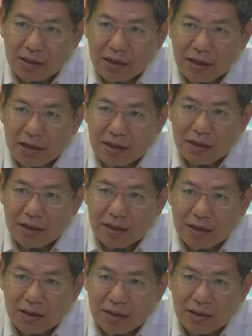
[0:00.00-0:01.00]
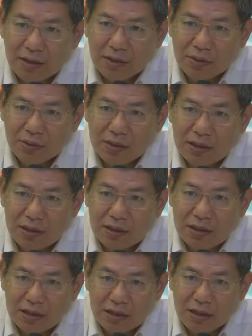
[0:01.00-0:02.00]
And we did
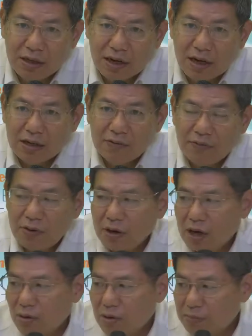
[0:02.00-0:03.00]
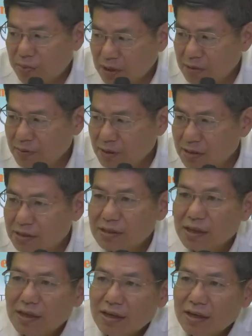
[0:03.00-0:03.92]
learn a lot from our previous